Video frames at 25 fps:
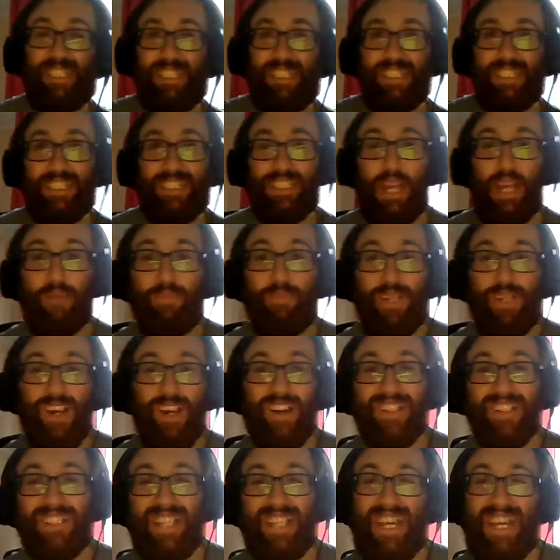the step
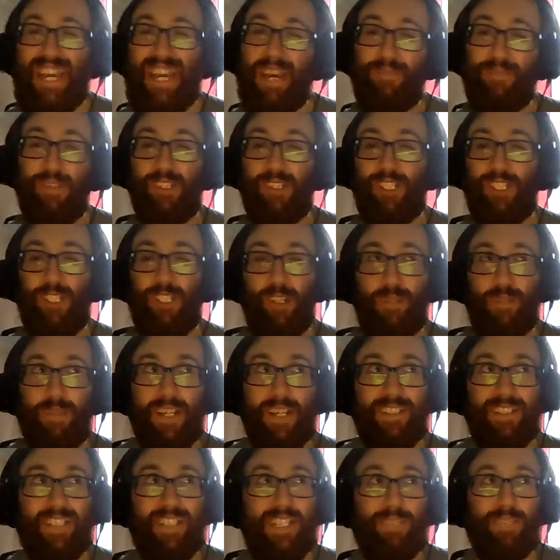beyond. Hey, I'm not sure
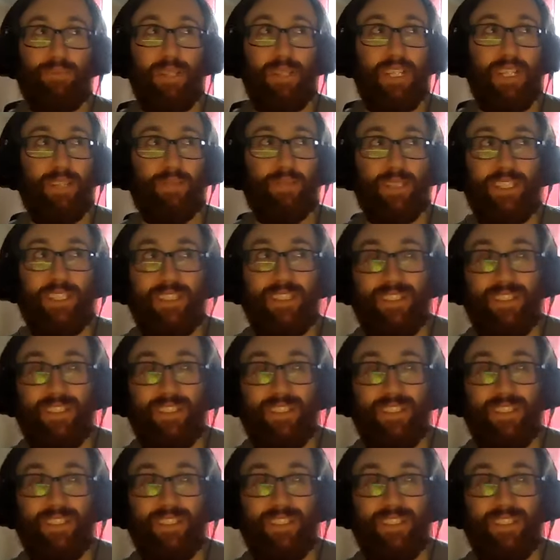about this, but iffy.